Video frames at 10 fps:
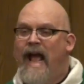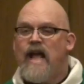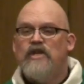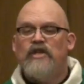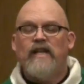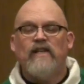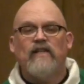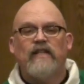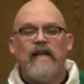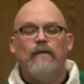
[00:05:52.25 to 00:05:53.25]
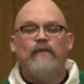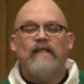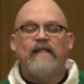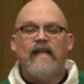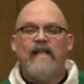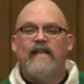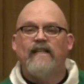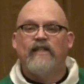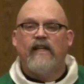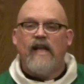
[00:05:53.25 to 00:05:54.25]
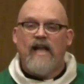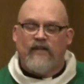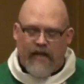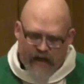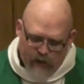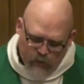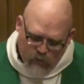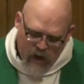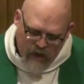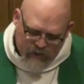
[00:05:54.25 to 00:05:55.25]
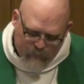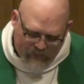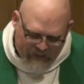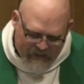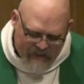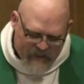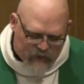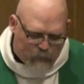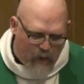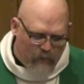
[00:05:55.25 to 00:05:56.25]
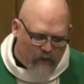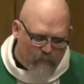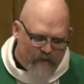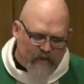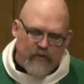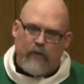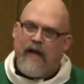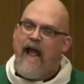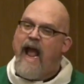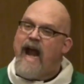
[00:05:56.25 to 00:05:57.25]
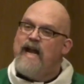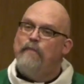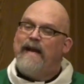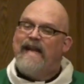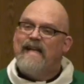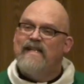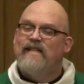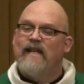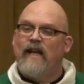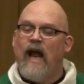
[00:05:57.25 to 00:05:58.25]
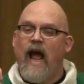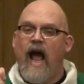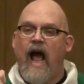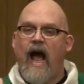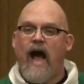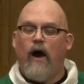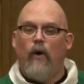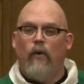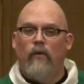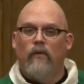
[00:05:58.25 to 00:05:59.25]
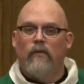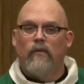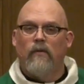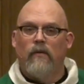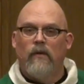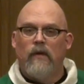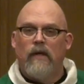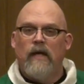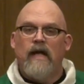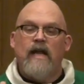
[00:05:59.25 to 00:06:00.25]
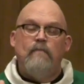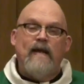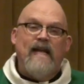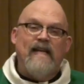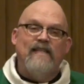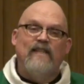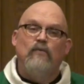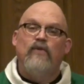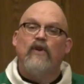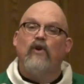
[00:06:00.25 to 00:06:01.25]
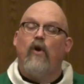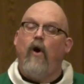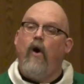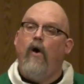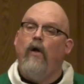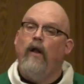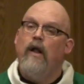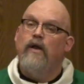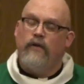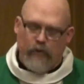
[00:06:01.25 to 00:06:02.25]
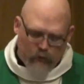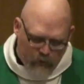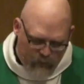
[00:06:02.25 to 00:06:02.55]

And Jesus seems to see this as a cue to begin his public ministry. And he begins it how? He begins it with a call to